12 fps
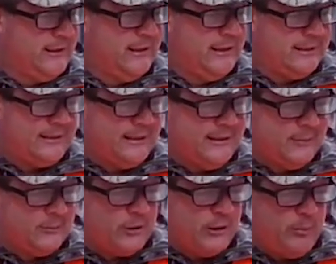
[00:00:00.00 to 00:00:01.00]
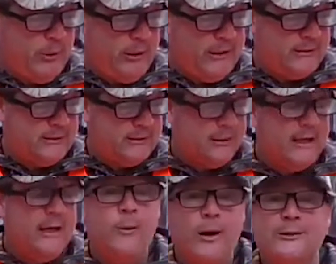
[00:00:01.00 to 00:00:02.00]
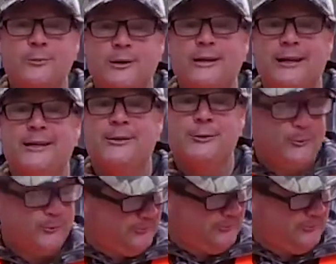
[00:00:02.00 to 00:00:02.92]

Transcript: He see them three pigs, he watch what they do.